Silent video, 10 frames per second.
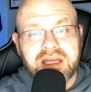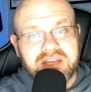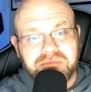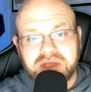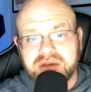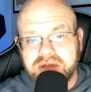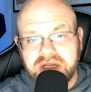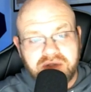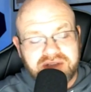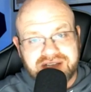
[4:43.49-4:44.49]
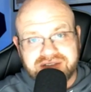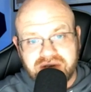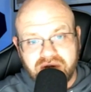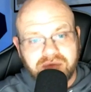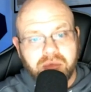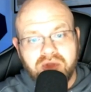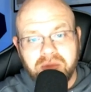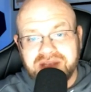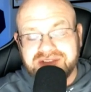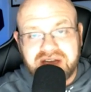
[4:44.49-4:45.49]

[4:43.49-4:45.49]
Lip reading: He's got to learn from one of the best